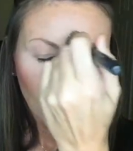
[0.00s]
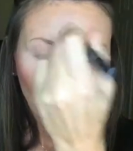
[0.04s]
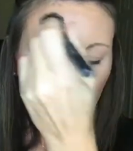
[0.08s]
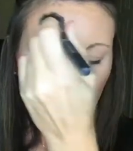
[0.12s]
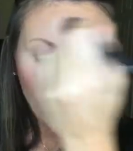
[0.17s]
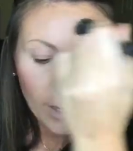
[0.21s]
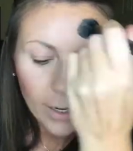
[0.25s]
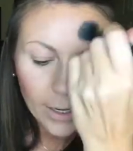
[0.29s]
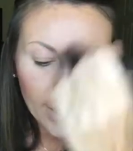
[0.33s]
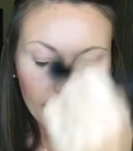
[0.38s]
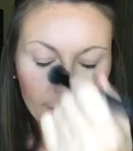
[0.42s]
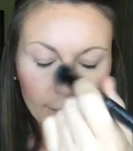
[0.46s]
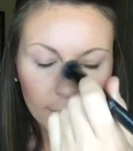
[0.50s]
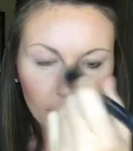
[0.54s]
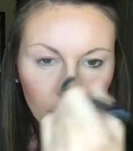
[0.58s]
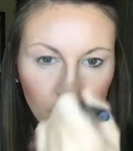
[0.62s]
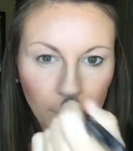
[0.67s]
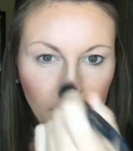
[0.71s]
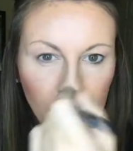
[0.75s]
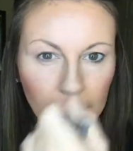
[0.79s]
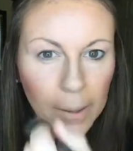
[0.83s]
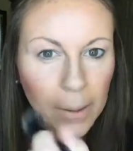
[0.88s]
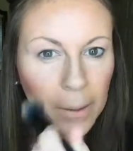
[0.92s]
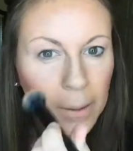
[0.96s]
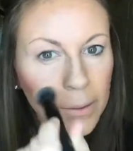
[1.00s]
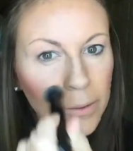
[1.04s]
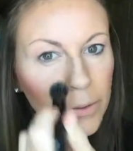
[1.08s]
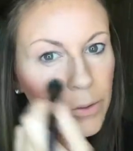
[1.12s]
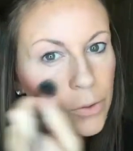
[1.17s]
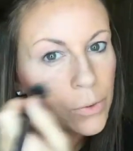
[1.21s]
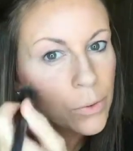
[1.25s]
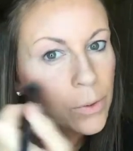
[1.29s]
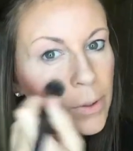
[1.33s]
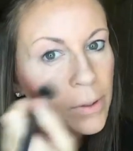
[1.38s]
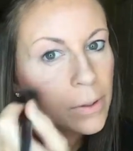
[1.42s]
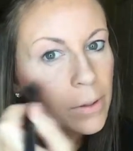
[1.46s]
All right, an easy way to
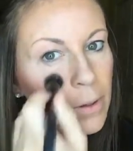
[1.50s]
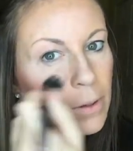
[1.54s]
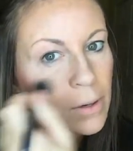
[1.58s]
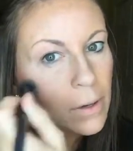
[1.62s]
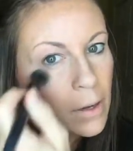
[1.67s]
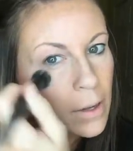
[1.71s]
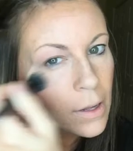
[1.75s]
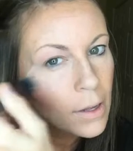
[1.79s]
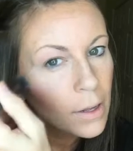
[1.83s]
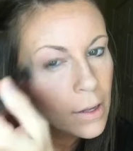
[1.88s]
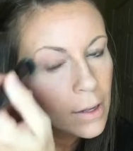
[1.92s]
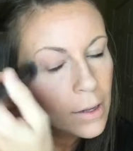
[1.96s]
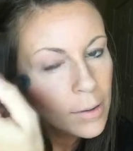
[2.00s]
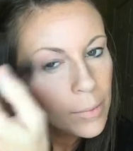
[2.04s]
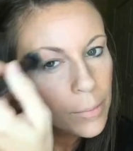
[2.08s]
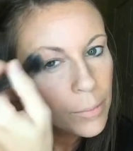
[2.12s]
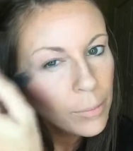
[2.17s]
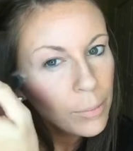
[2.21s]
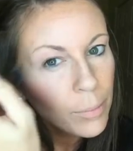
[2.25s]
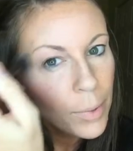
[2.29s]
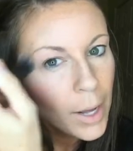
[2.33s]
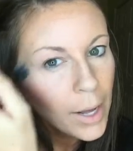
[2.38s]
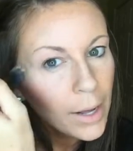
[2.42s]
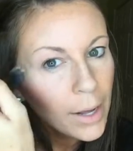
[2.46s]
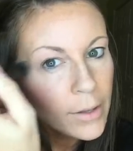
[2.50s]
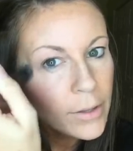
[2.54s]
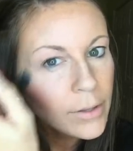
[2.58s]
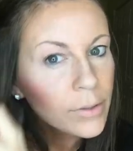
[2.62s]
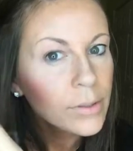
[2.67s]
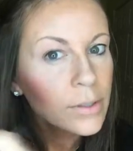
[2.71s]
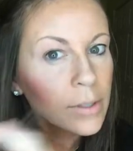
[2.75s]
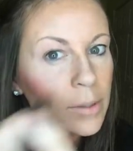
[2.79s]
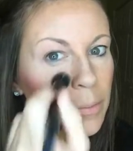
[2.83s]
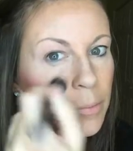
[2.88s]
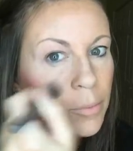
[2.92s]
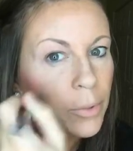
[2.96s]
contour. Buy you
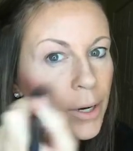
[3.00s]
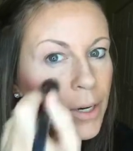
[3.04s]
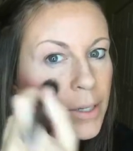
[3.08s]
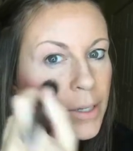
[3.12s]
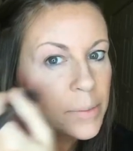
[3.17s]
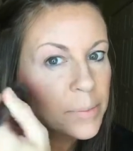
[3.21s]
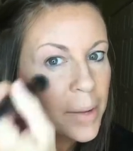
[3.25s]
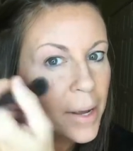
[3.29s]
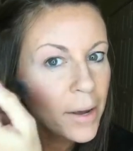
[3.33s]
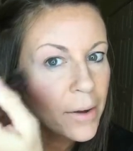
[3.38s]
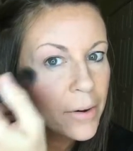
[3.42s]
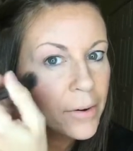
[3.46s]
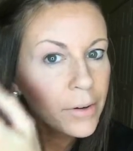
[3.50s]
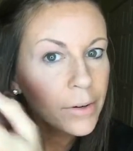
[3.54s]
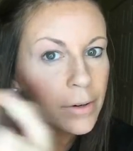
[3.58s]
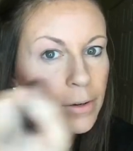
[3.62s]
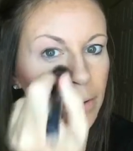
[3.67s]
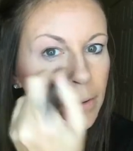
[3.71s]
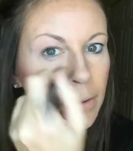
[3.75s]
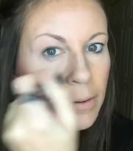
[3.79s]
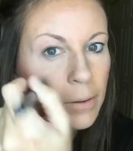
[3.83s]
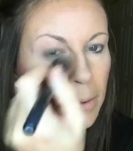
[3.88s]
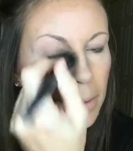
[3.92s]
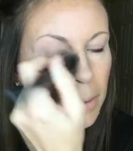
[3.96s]
some pressed powder